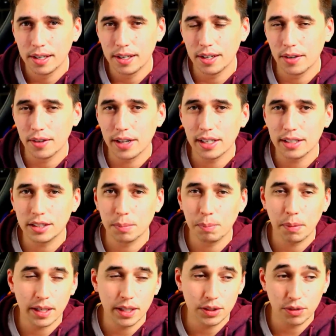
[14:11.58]
You know, that's the
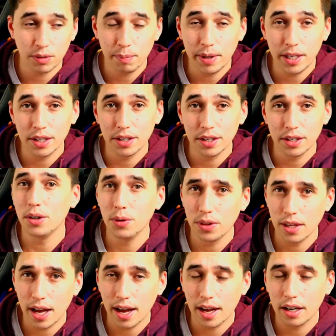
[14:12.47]
place for me to do
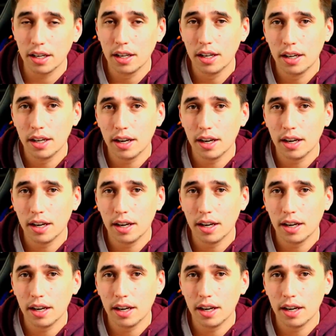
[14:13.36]
that.